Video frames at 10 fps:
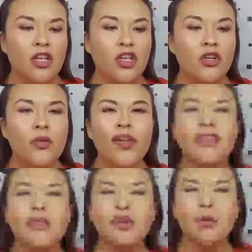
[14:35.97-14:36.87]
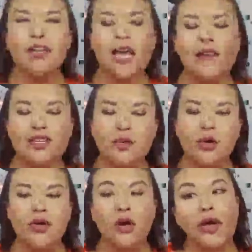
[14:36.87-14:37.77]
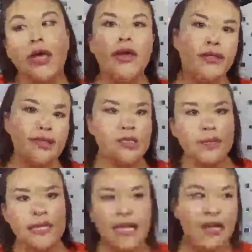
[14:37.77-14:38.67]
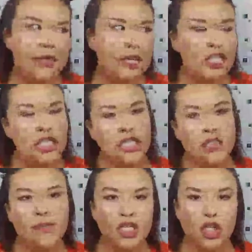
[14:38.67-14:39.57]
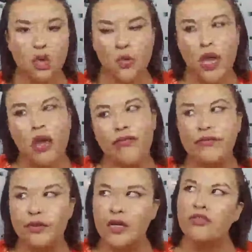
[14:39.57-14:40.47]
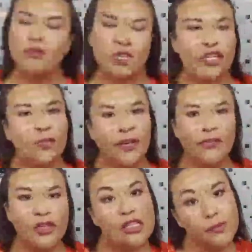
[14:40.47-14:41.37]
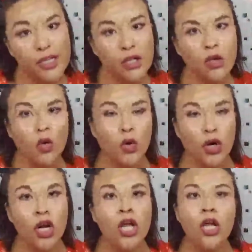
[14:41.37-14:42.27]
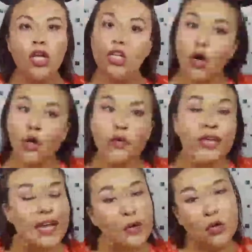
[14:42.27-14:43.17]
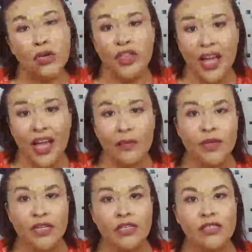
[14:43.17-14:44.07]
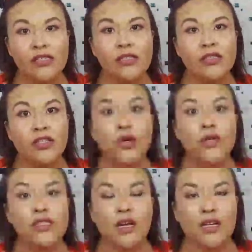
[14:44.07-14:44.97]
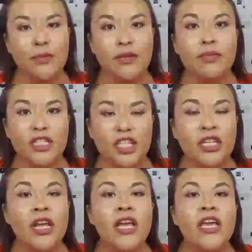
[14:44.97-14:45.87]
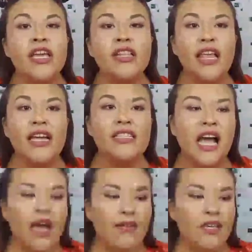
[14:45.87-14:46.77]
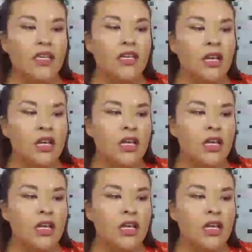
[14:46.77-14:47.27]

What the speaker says: you know, in the moment having to worry, okay, let's make the calculation. Let's make sure we have enough money to pay for this bill, or no, you can't order that because, you know, it's not going to be in budget. He likes having